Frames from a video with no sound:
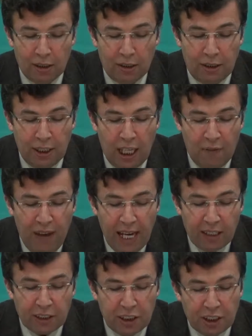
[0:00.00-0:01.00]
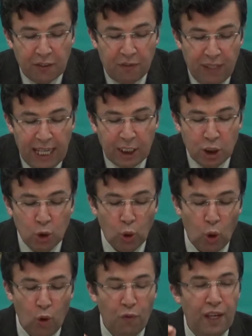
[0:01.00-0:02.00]
The effect, the reflection
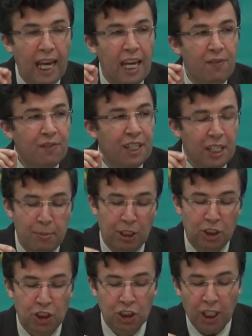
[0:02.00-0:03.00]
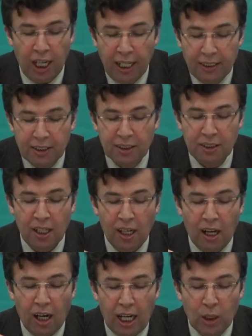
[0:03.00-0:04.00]
of every image shines
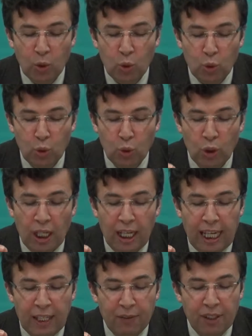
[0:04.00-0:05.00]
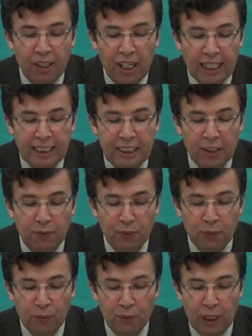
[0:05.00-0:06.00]
unto everlasting
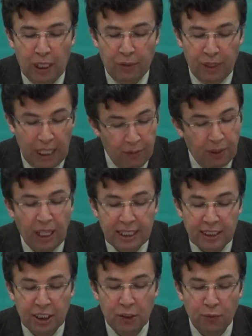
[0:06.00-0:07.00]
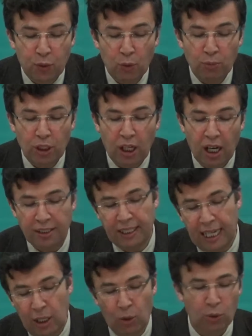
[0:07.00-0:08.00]
from the
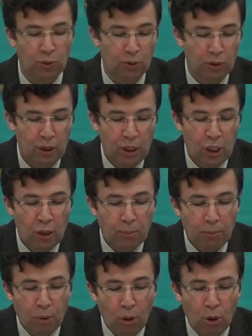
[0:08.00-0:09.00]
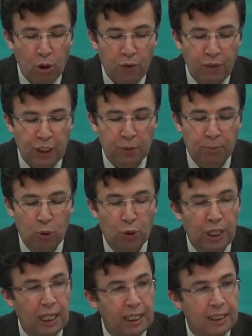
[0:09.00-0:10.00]
heart alone, both with
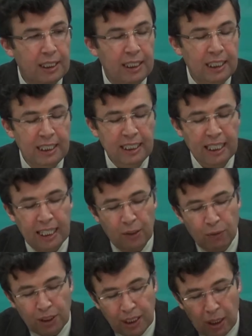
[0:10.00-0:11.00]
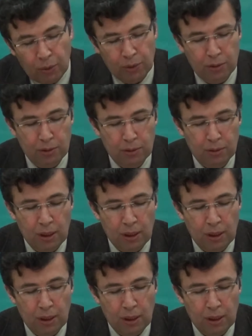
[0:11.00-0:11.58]
plurality and without.